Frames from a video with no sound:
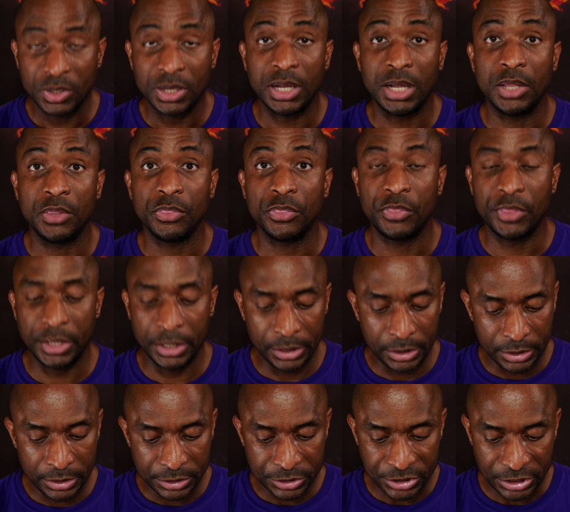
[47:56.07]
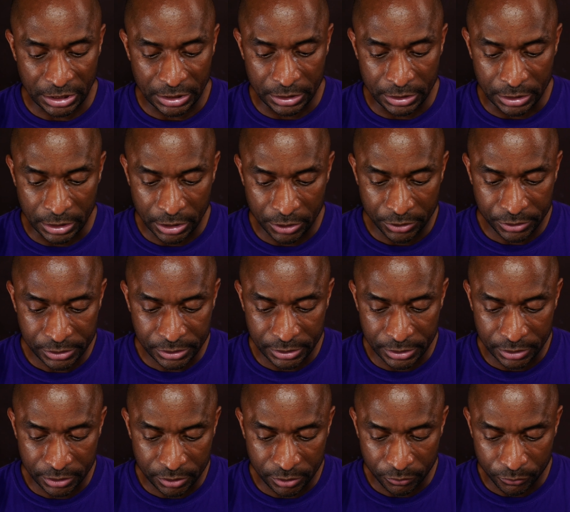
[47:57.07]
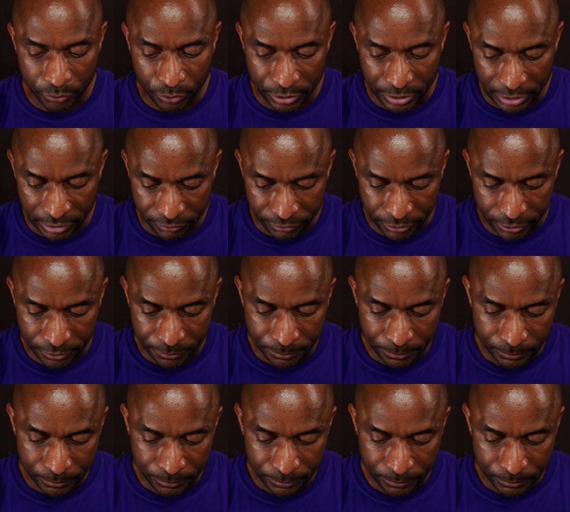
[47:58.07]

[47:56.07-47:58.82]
and they shall inherit it forever.